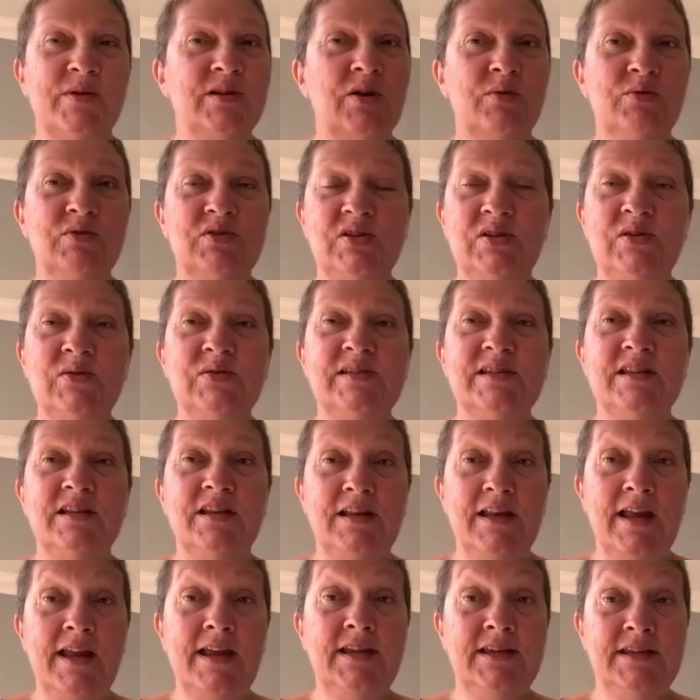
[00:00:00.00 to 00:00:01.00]
I was using a
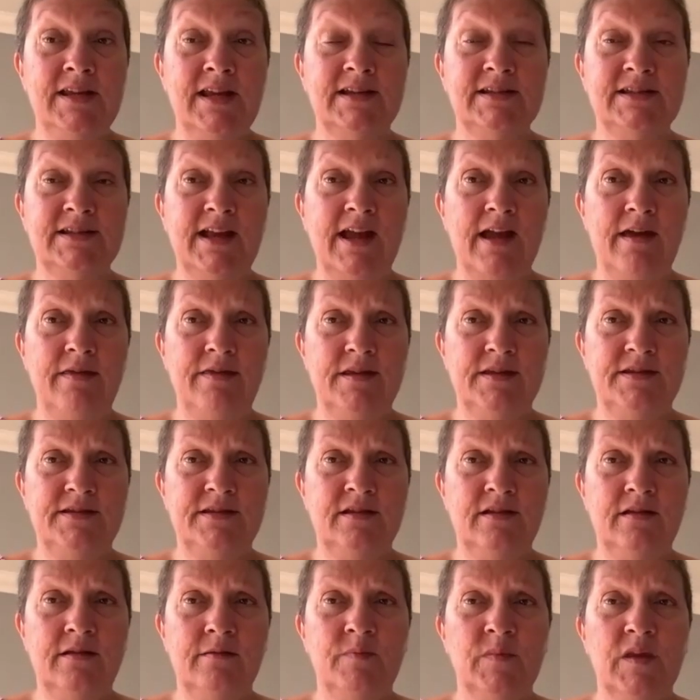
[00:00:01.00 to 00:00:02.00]
latex
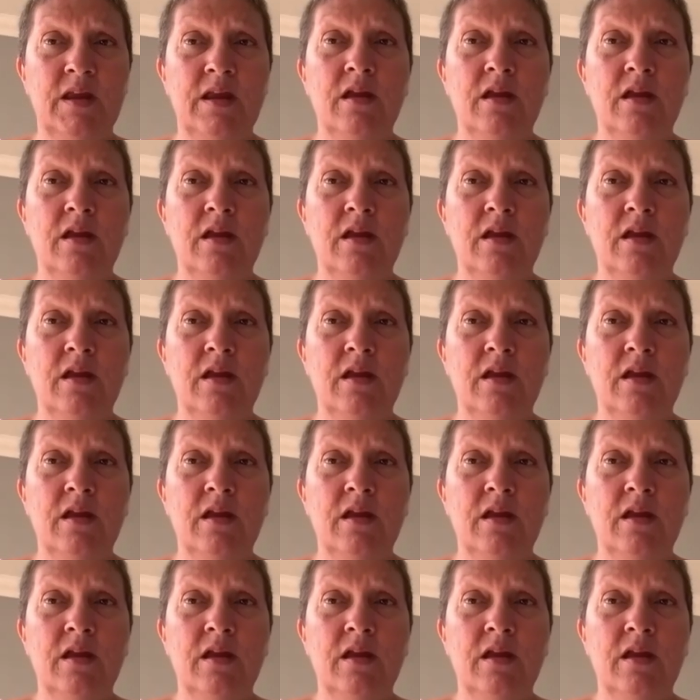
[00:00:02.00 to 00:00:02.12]
catheter,